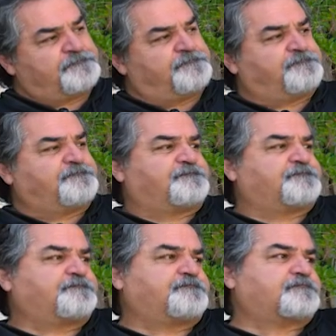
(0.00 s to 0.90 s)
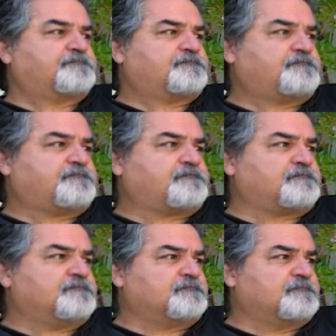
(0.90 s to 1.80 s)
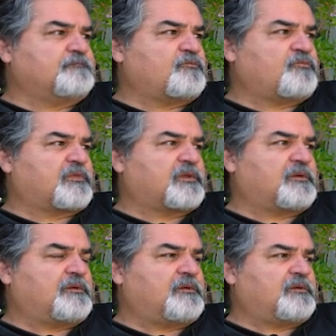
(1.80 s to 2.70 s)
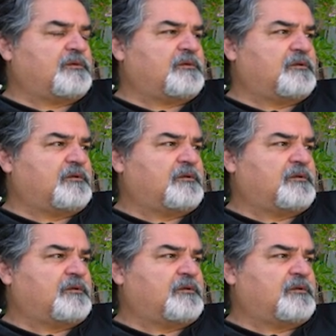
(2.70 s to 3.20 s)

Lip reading: (silent)